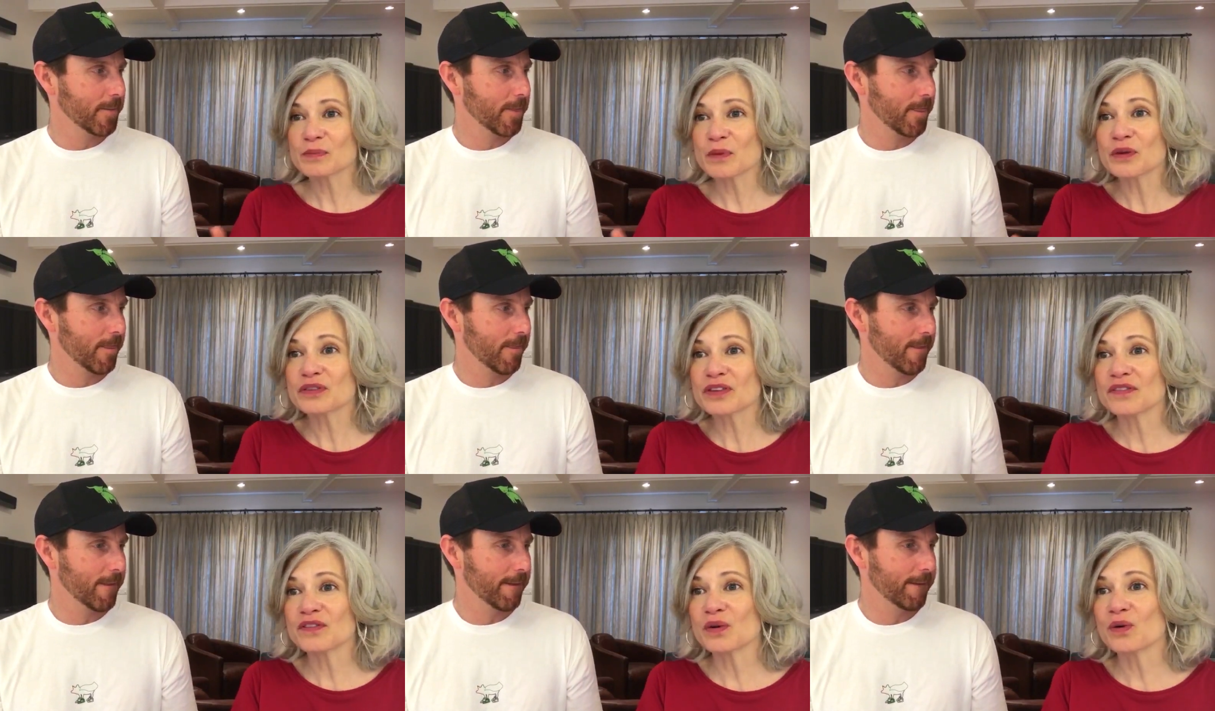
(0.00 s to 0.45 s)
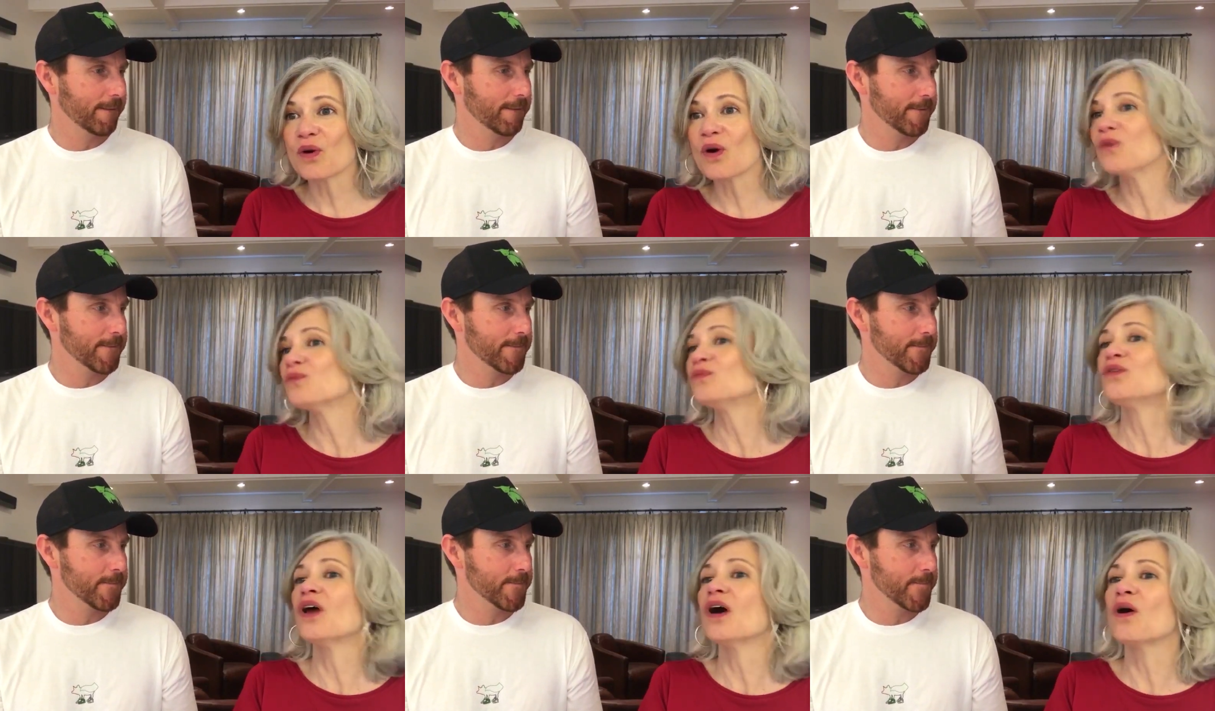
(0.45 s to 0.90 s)
Speaker 1: as most of
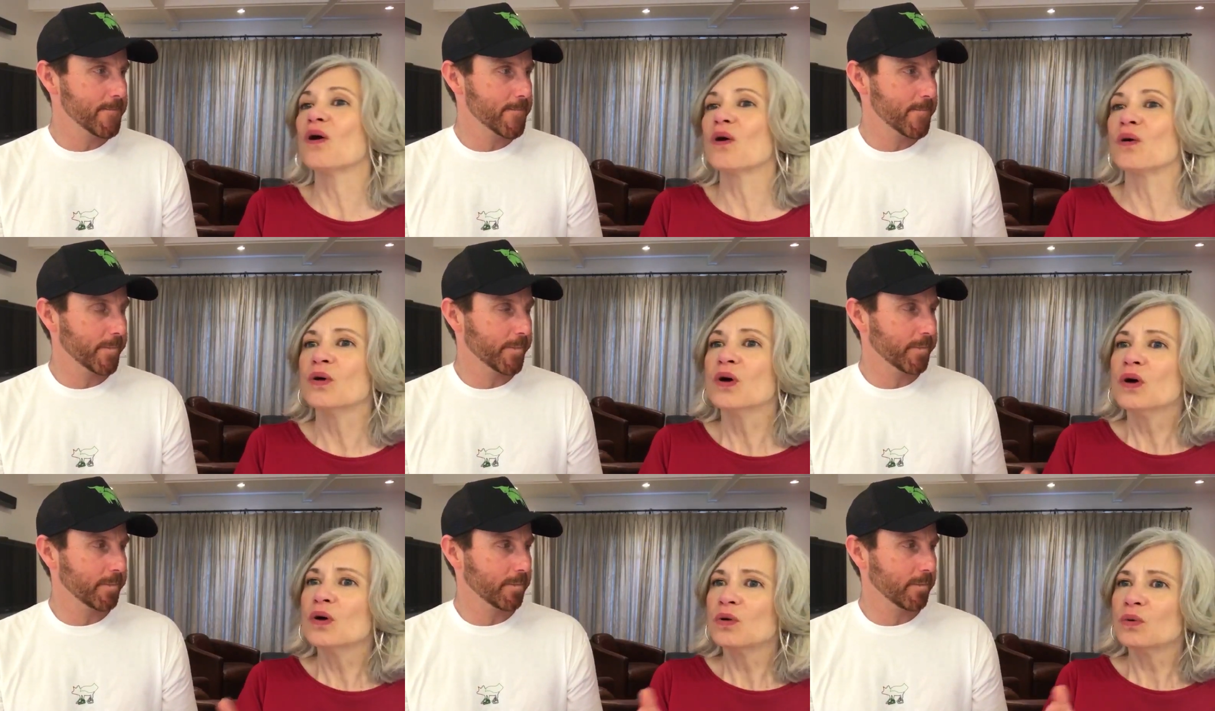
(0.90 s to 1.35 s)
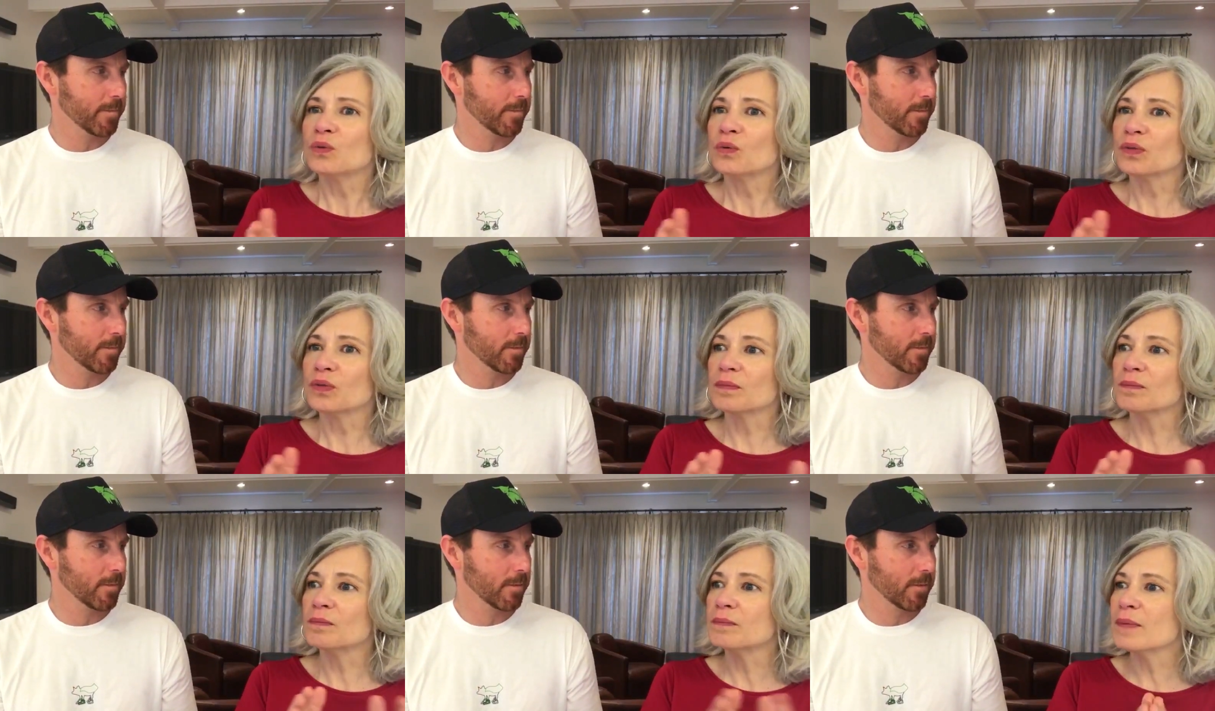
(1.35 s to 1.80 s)
you know,
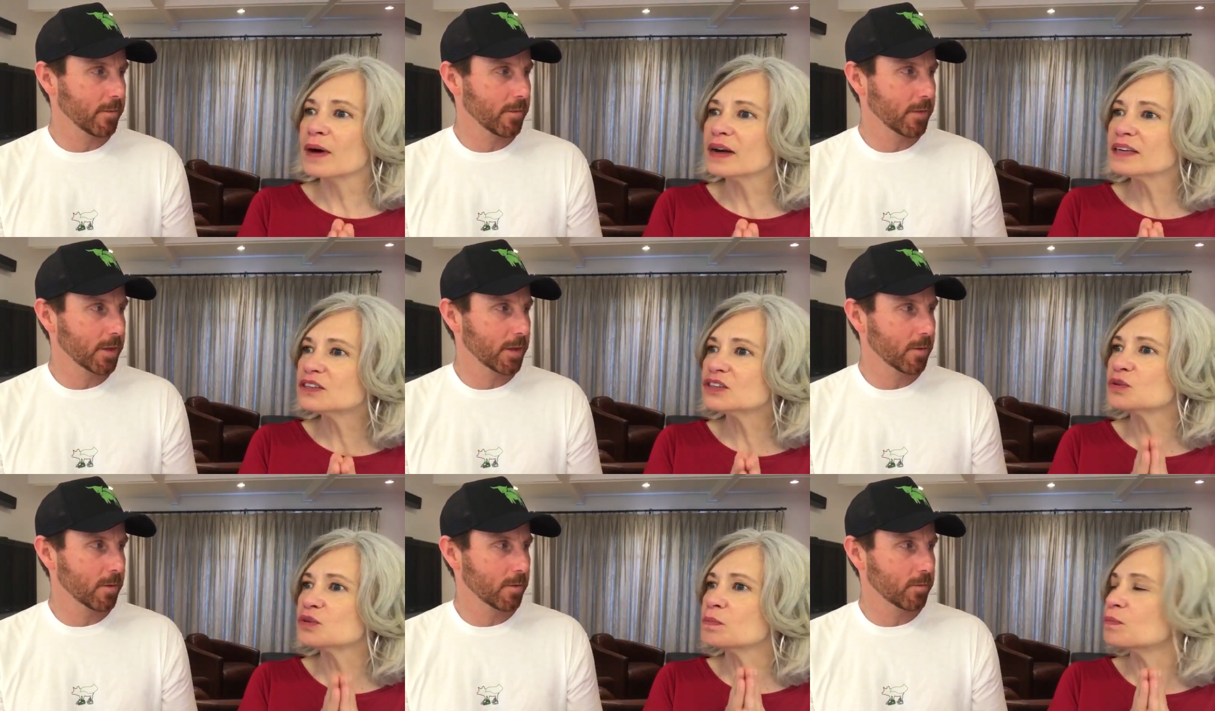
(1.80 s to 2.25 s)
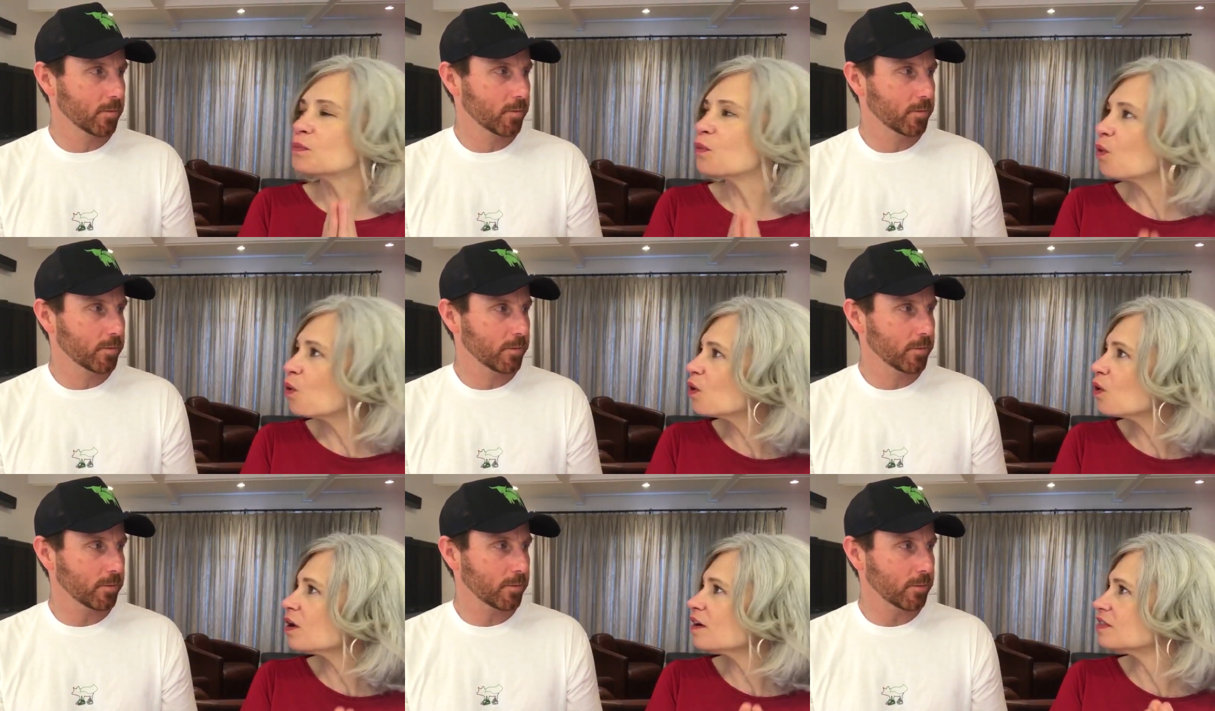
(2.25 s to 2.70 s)
much
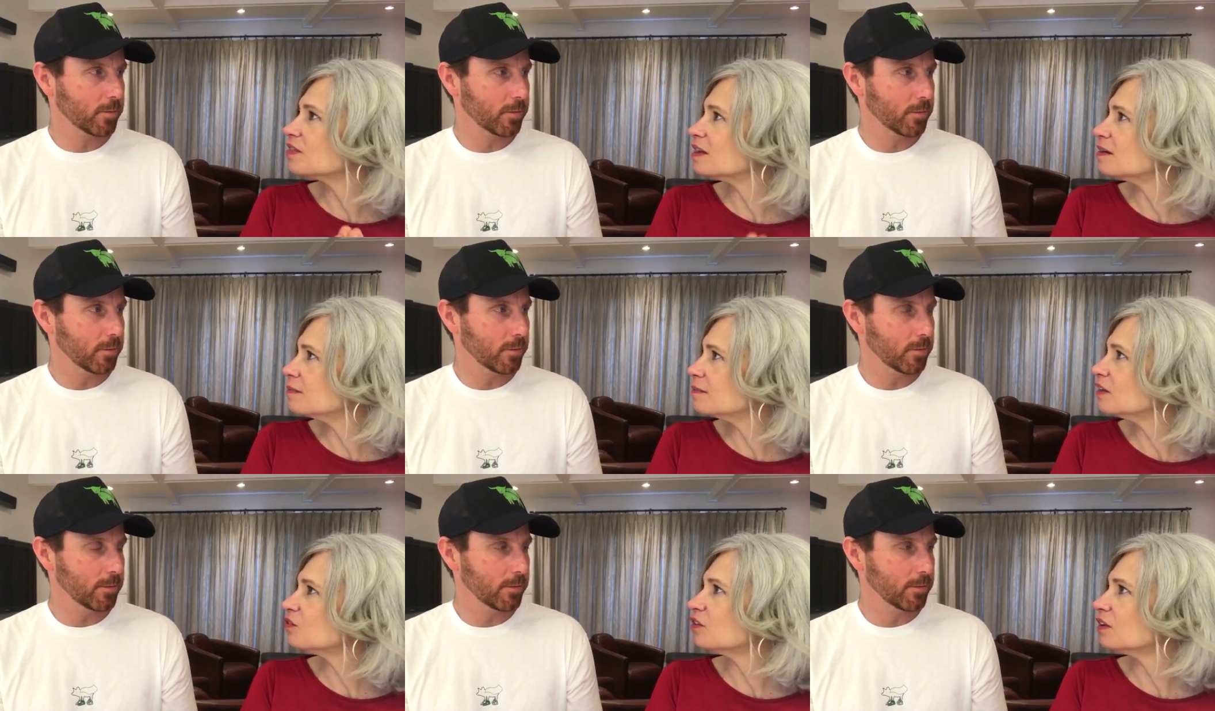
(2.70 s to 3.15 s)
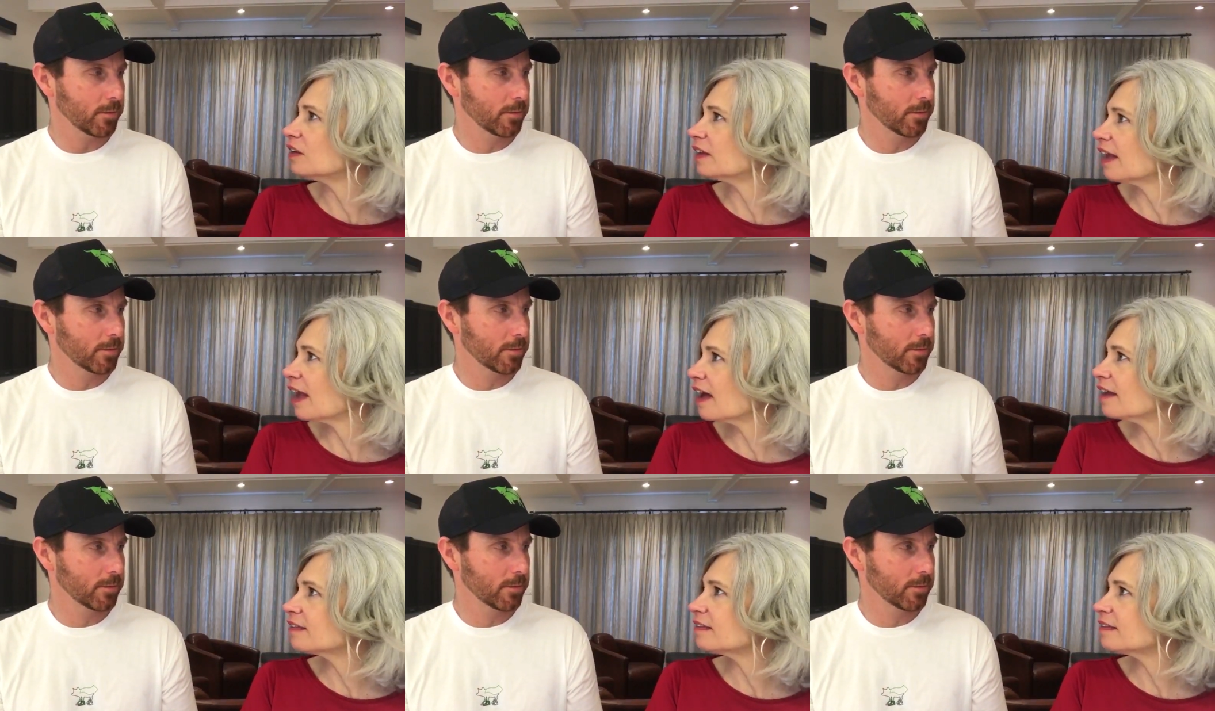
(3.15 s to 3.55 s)
more of the emission